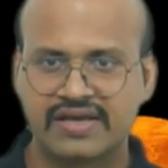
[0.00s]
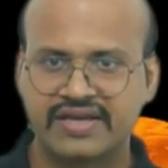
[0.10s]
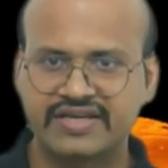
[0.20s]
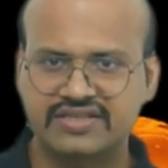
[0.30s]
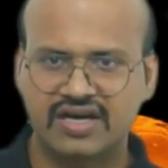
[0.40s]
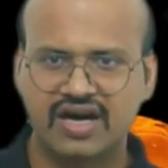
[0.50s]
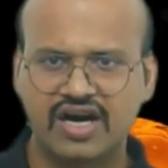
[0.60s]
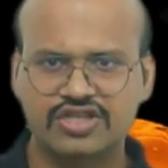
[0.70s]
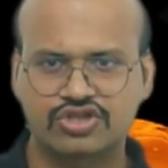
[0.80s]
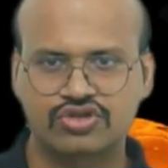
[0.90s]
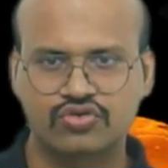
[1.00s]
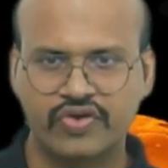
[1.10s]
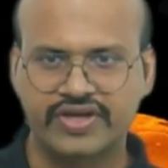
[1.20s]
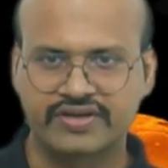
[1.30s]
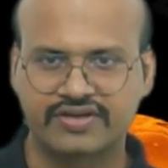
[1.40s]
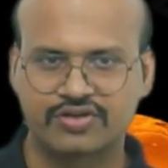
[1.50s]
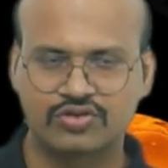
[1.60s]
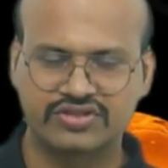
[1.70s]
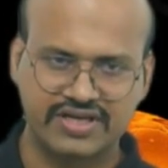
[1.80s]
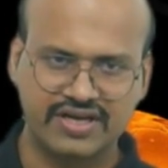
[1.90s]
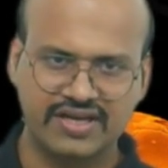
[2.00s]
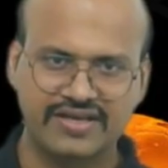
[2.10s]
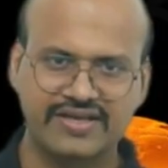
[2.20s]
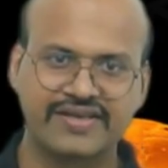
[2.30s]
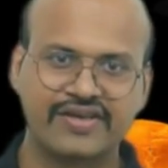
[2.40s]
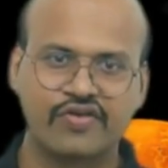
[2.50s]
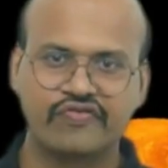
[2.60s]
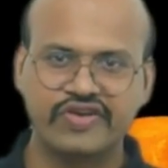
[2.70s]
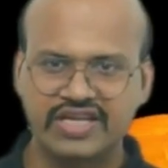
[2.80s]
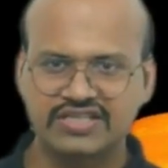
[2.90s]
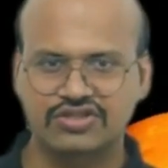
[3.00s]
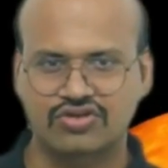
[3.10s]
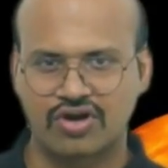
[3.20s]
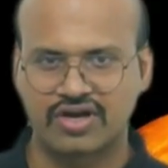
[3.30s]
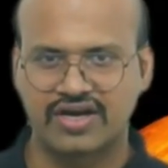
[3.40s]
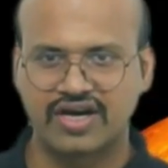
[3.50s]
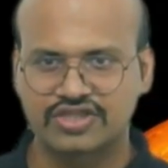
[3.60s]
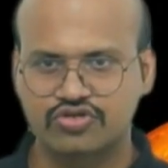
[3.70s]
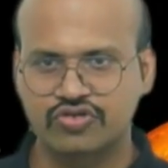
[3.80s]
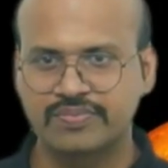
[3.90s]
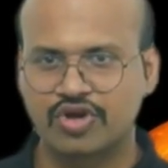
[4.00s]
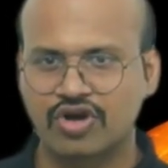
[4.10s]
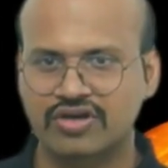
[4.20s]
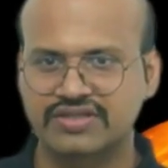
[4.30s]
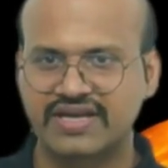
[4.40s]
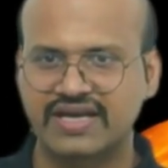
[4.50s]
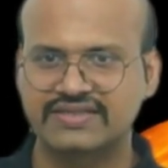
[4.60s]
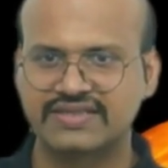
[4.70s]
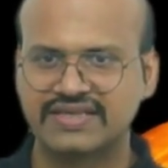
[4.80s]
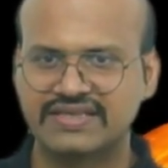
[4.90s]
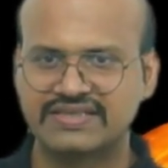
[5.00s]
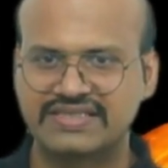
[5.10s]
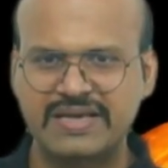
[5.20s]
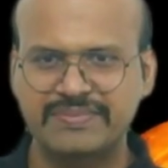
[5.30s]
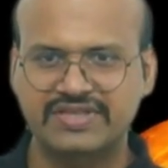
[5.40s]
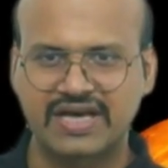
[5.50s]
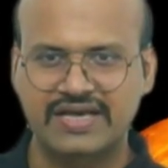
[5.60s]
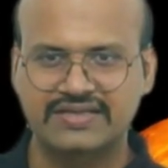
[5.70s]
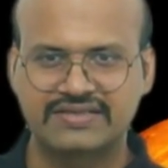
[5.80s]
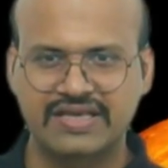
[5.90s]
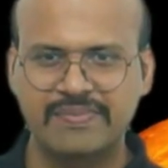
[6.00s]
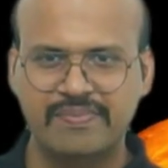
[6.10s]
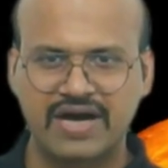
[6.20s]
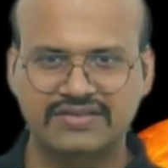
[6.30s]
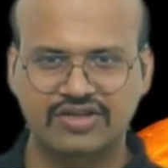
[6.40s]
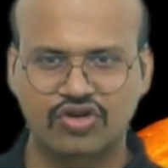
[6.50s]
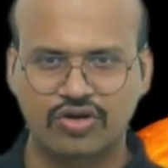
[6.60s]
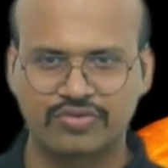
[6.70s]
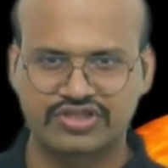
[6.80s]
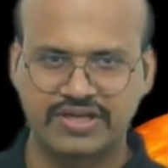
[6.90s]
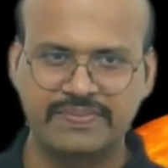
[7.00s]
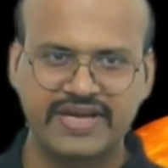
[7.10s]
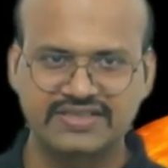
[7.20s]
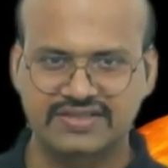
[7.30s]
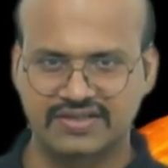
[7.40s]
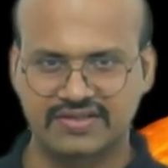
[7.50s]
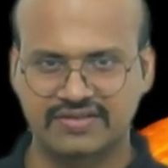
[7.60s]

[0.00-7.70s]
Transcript: It's Earth's twin. So generally Venus is called Earth's twin because it has same size, same mass and almost same density.